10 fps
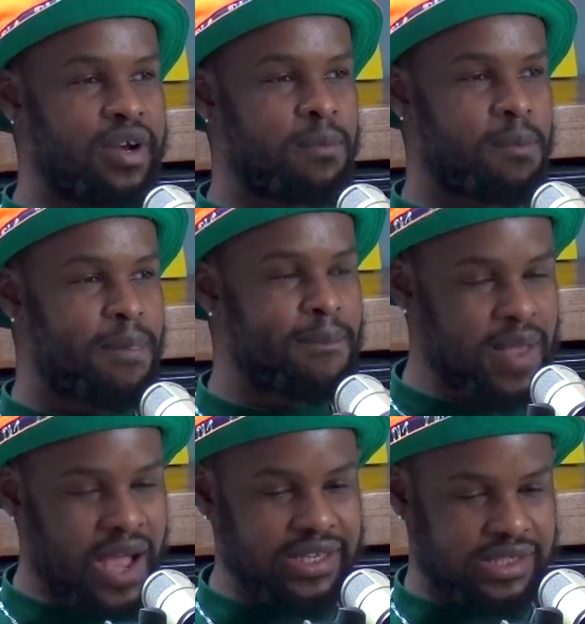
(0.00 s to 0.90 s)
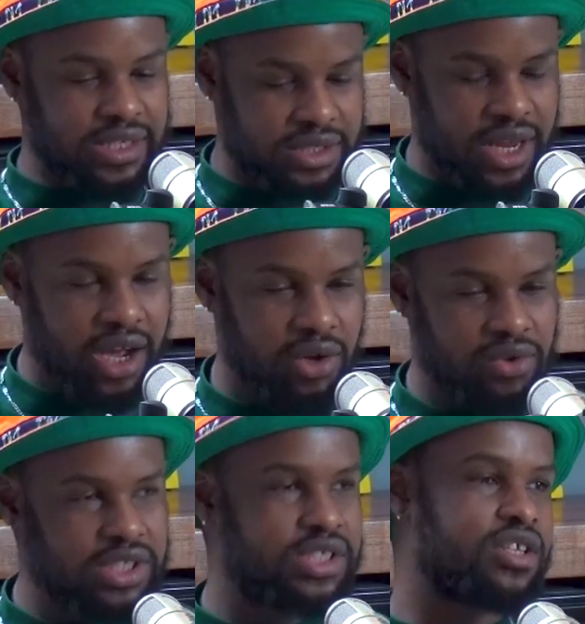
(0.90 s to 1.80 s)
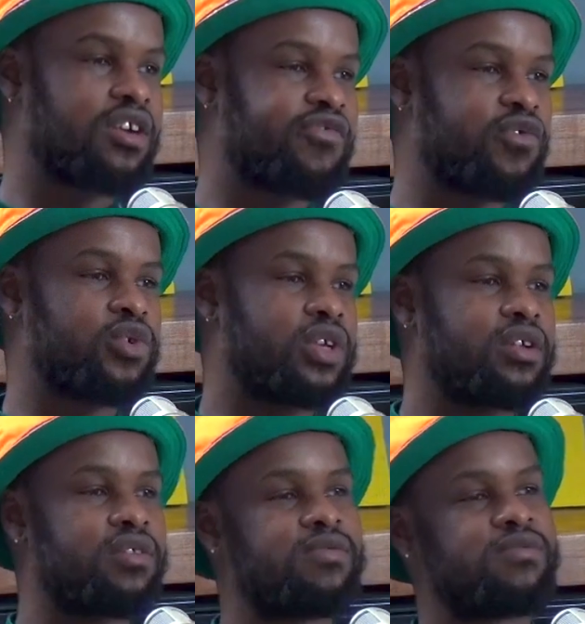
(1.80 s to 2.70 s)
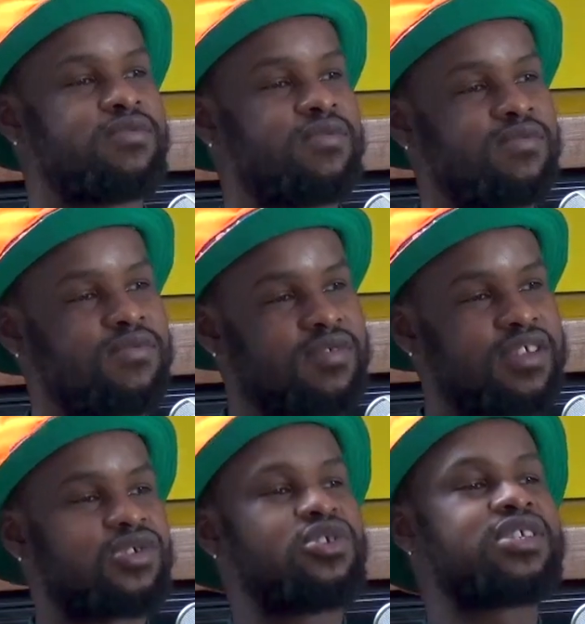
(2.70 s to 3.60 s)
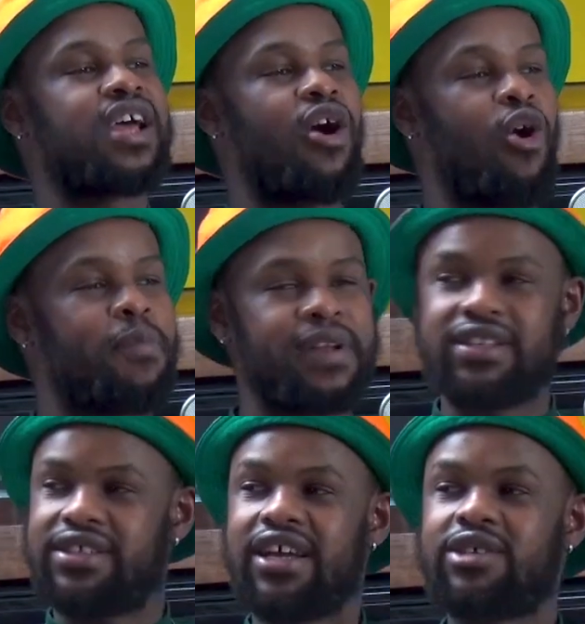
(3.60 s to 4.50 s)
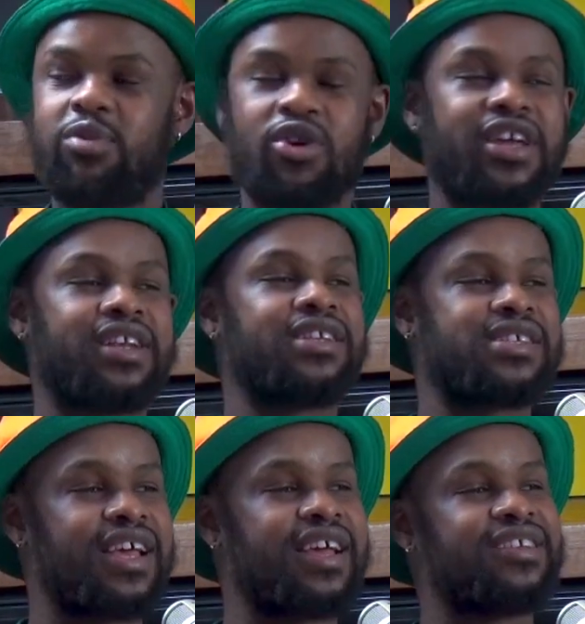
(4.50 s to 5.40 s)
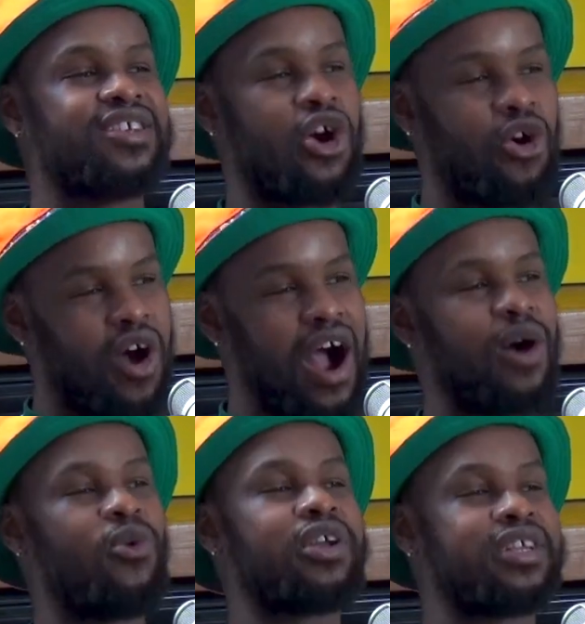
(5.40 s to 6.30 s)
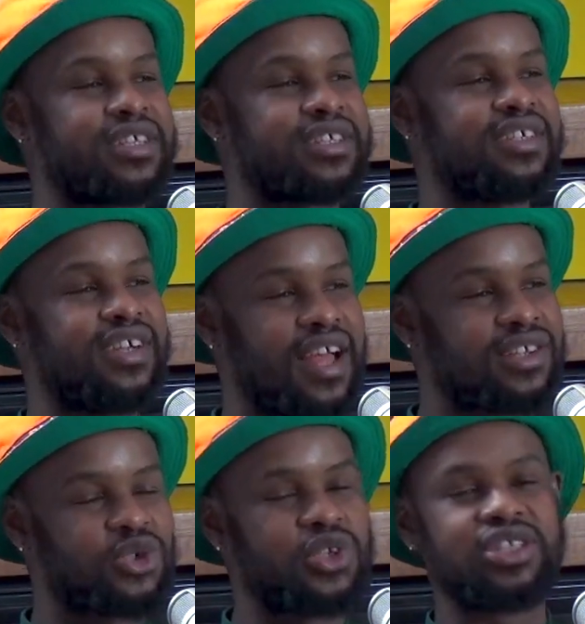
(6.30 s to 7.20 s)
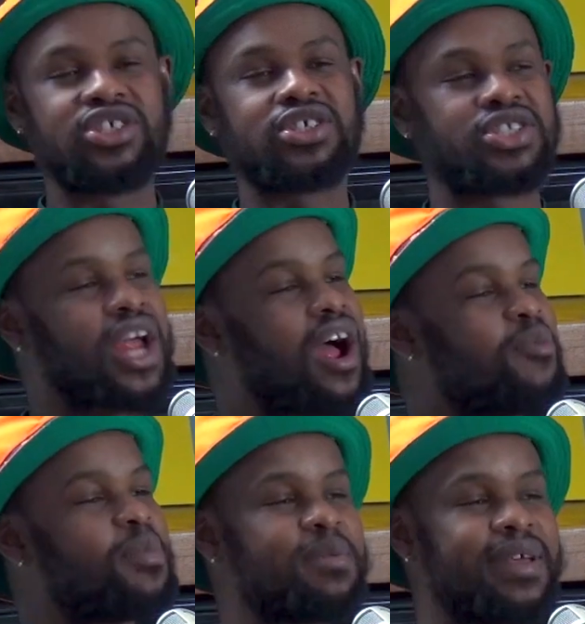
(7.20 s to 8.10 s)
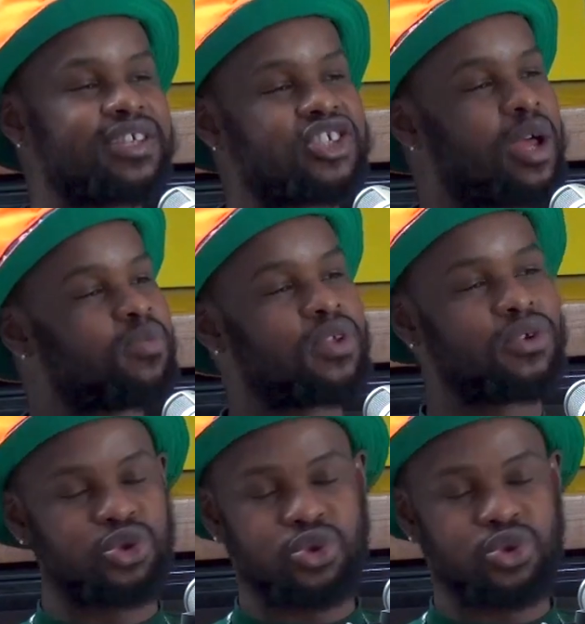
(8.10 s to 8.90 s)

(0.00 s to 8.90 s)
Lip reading: when I sit down eating your food. As soon as I open a textbook and decide, yo, I want to actually just chow maybe a chapter